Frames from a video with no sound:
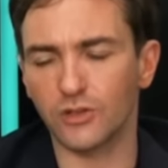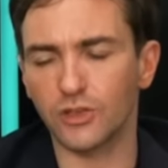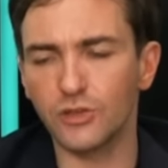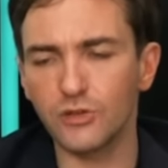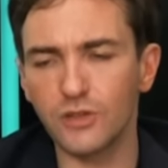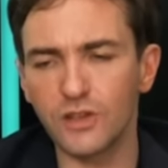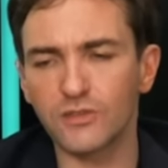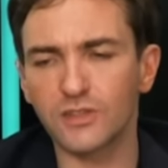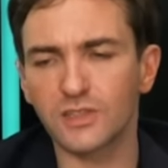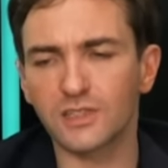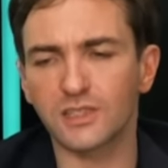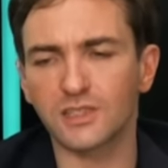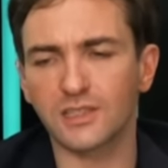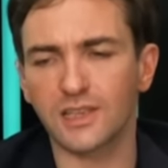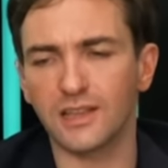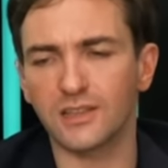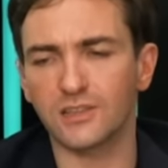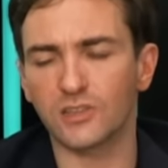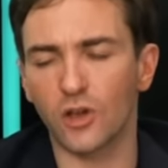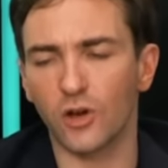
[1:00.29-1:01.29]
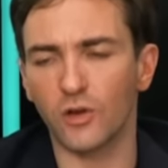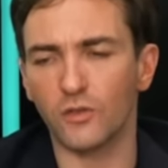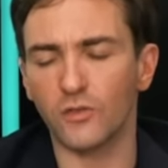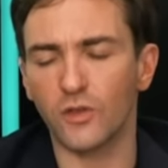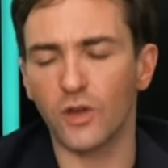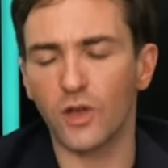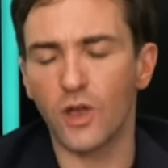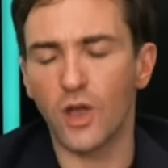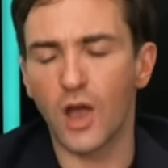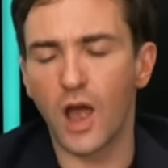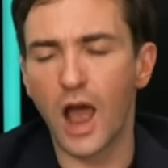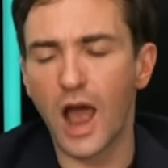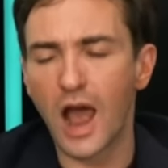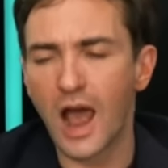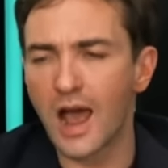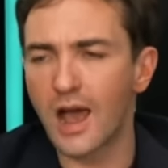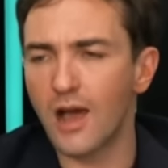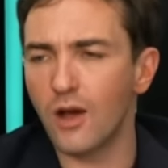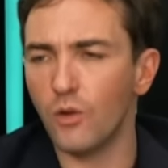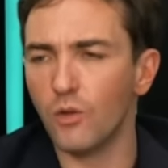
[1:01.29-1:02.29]
Can you give us a sense of
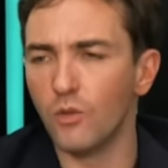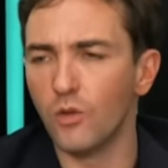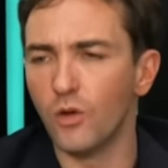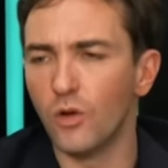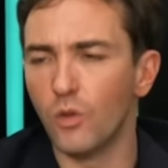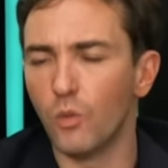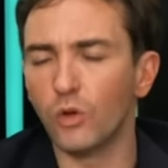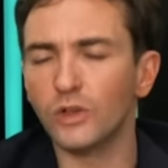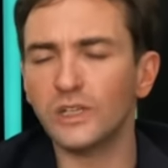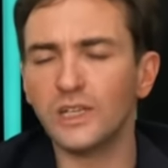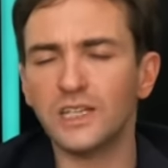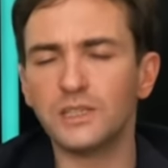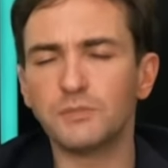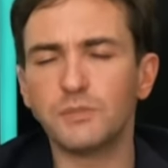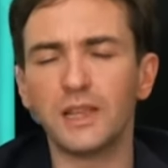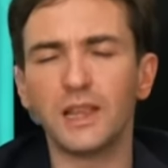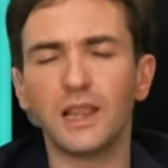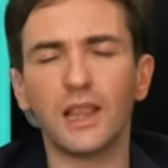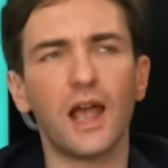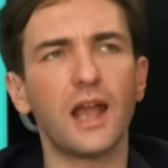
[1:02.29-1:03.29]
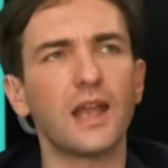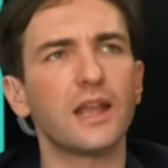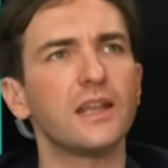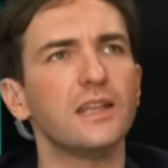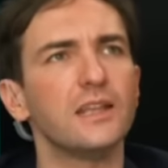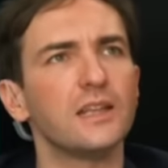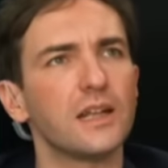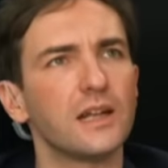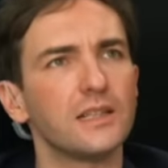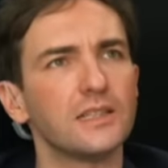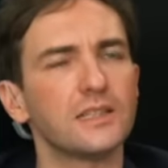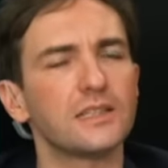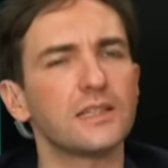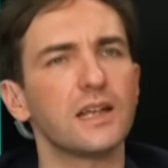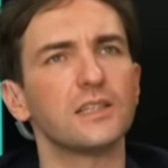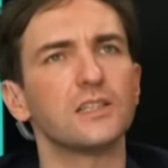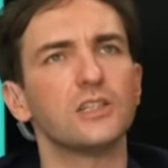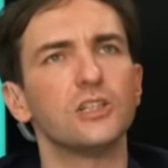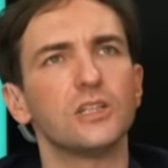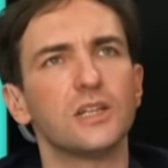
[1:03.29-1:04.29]
what it has been like in the United
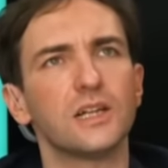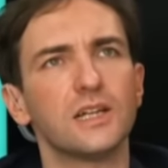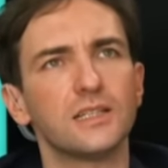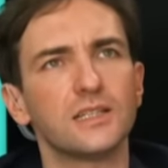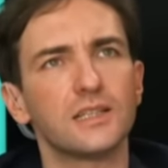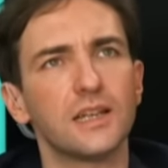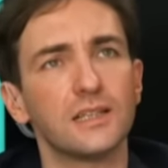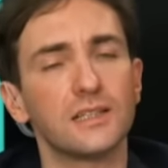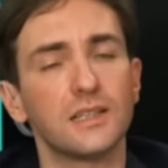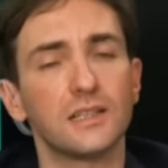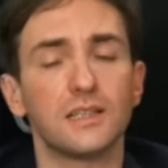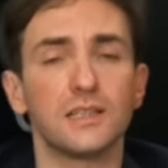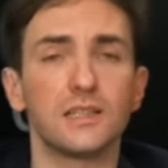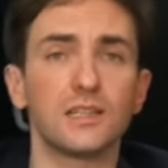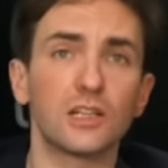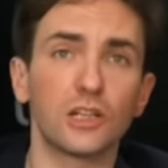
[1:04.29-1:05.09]
States and United States cities,